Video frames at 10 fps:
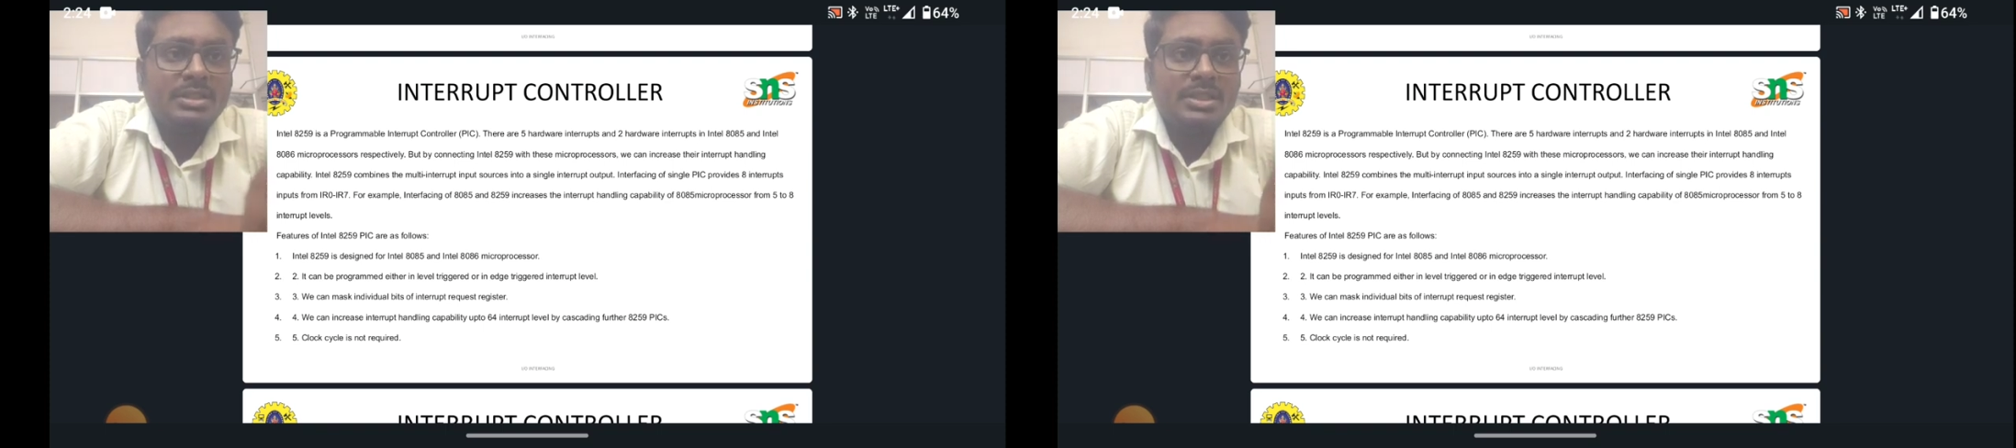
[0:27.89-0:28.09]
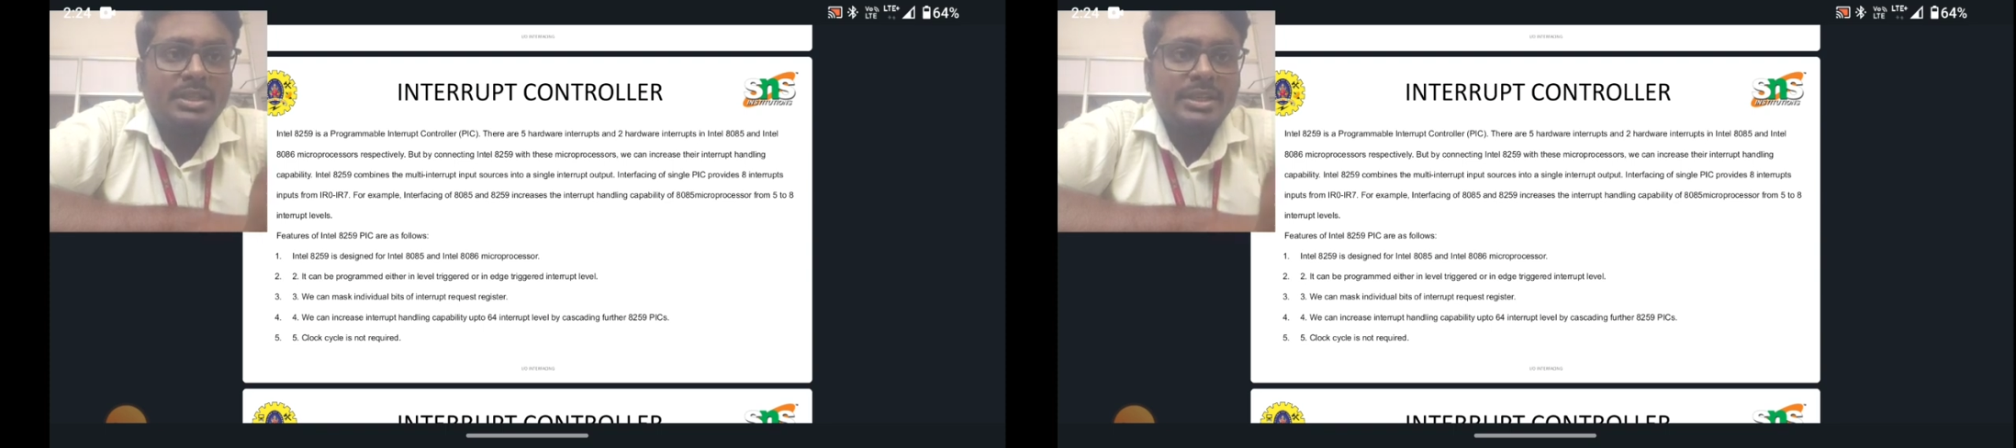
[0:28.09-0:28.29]

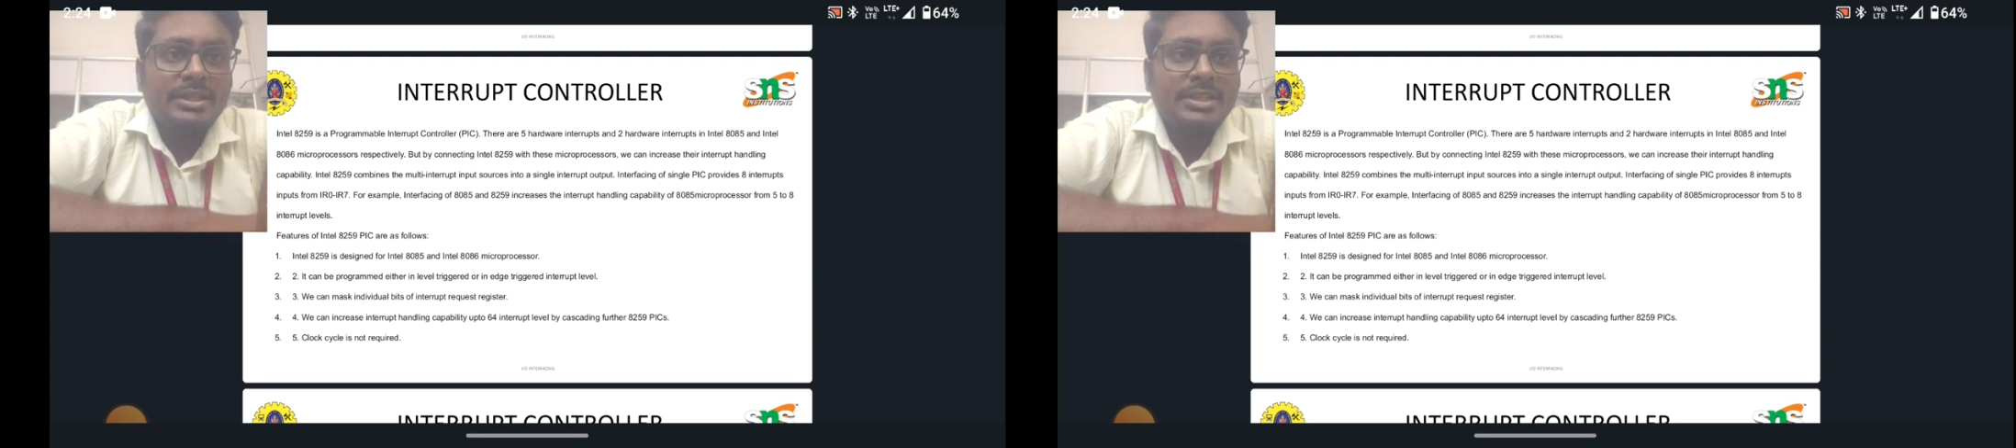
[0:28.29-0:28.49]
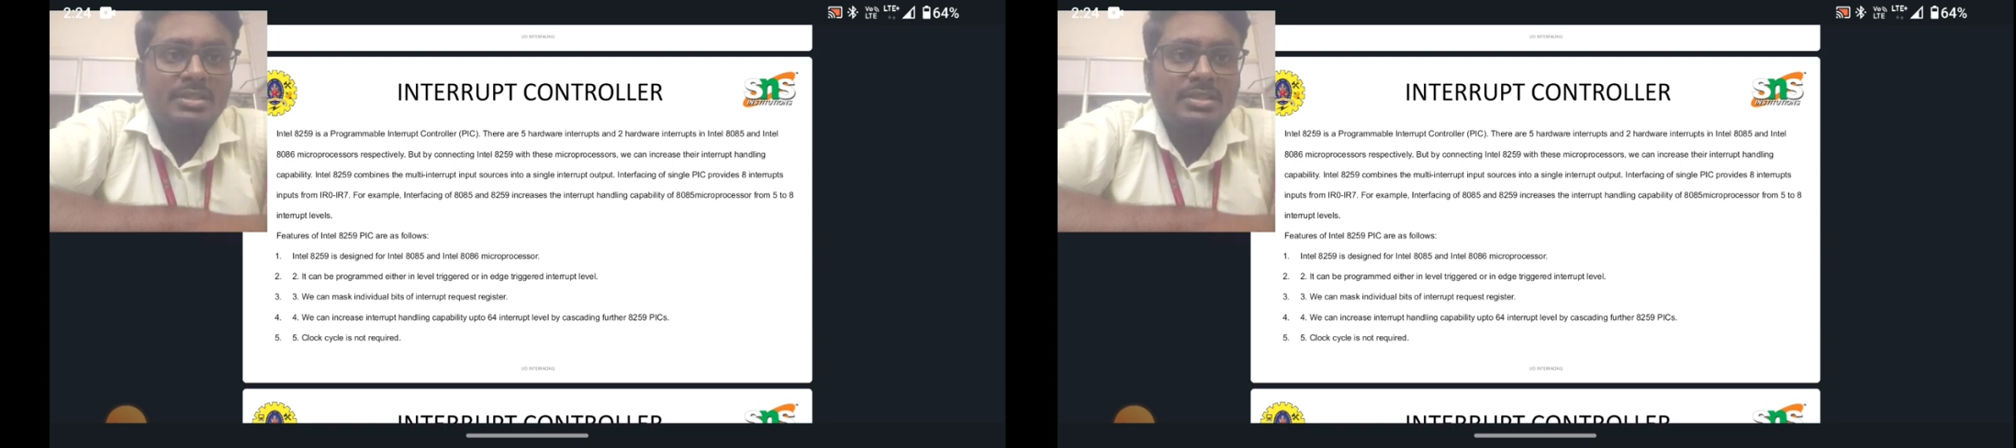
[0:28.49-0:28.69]

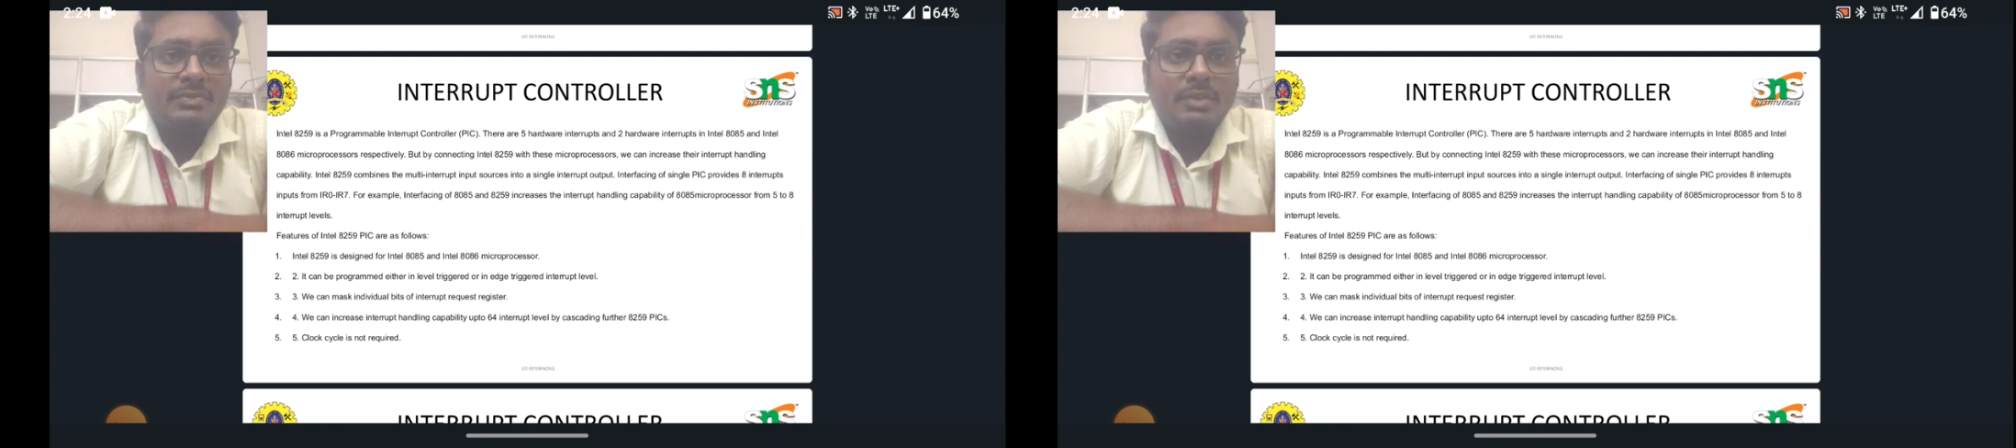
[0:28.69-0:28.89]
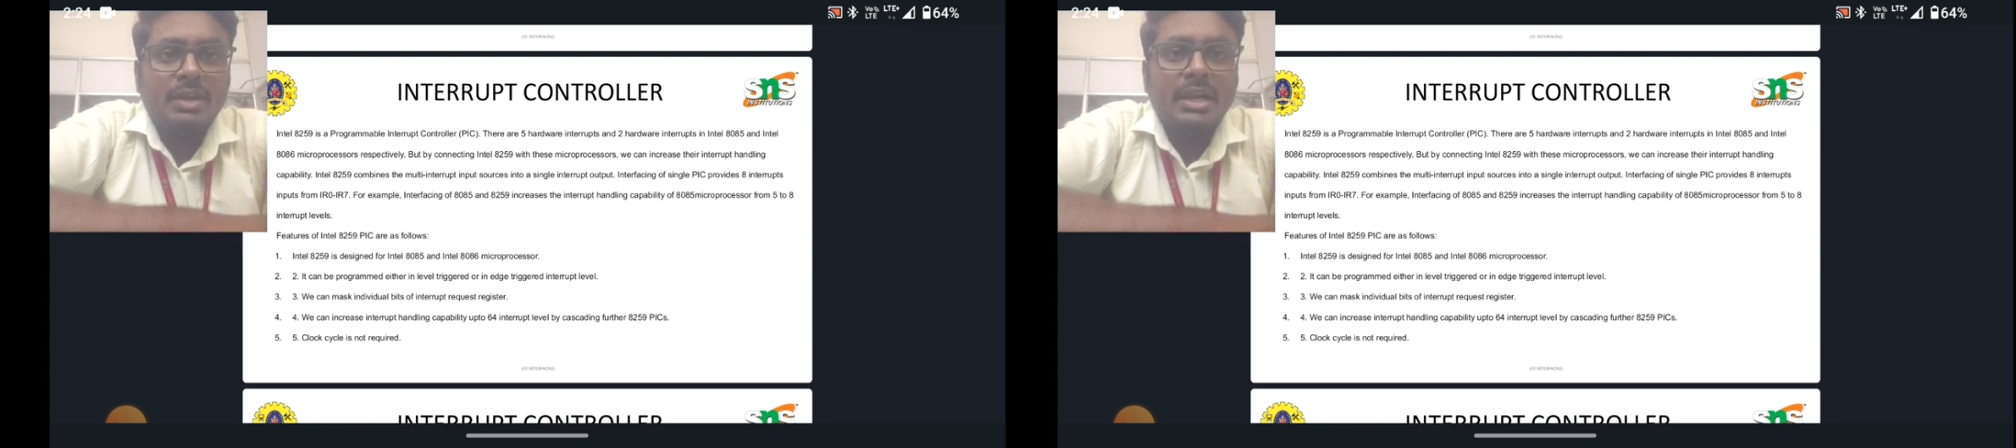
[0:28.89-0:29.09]

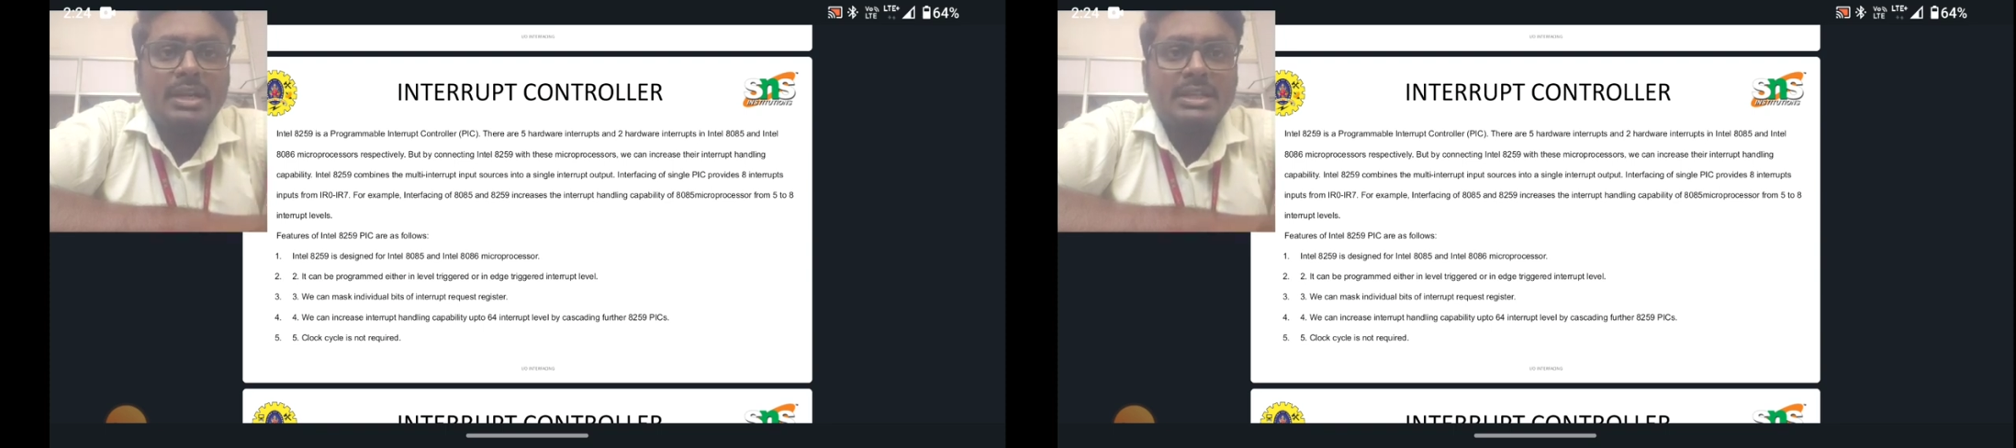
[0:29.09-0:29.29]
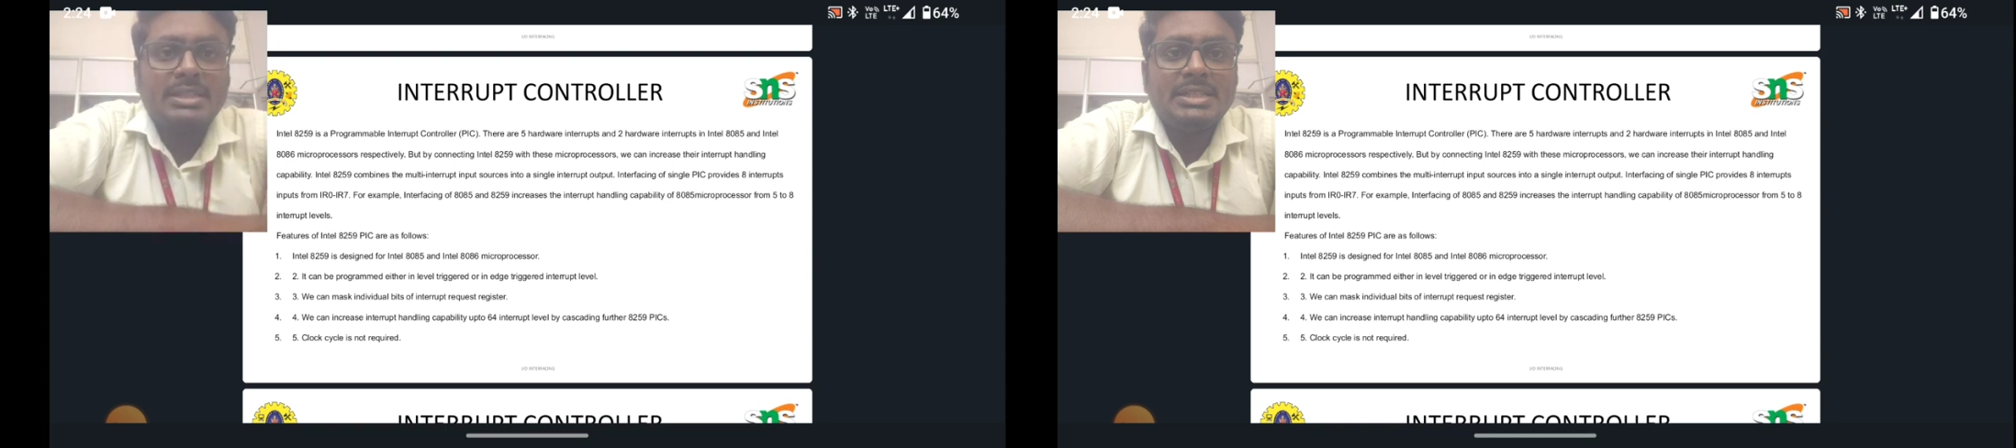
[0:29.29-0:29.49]
8085 and
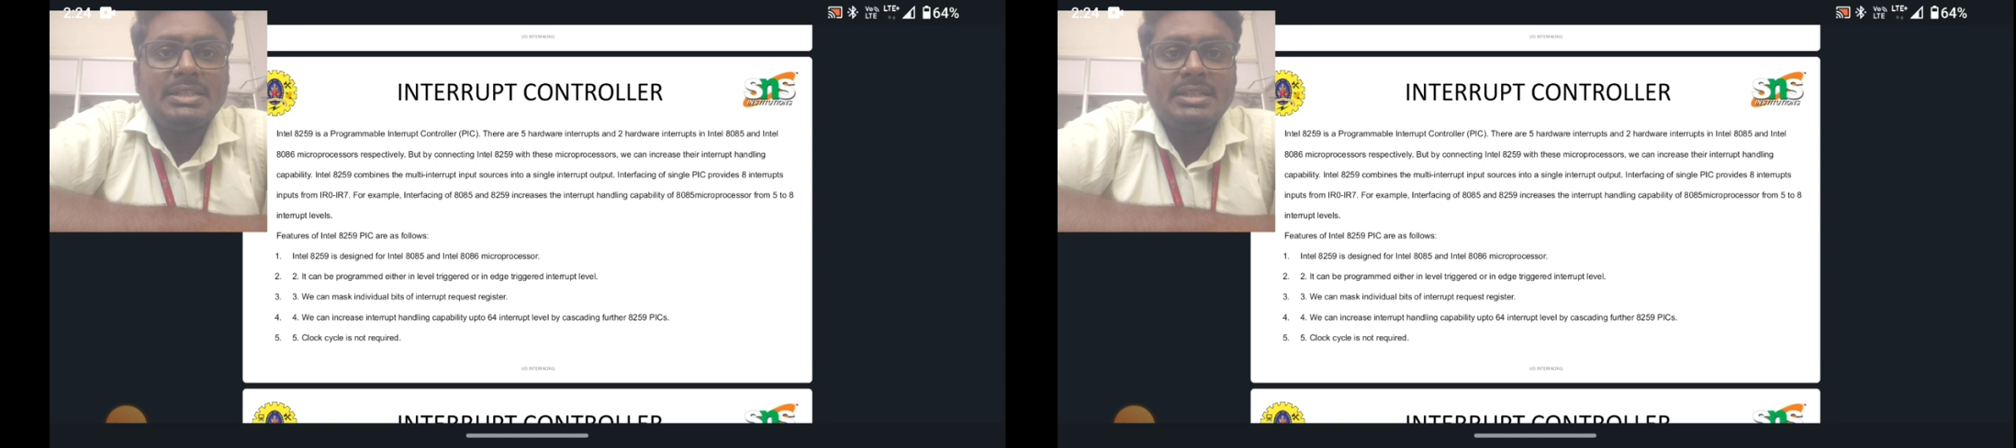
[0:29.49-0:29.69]
Intel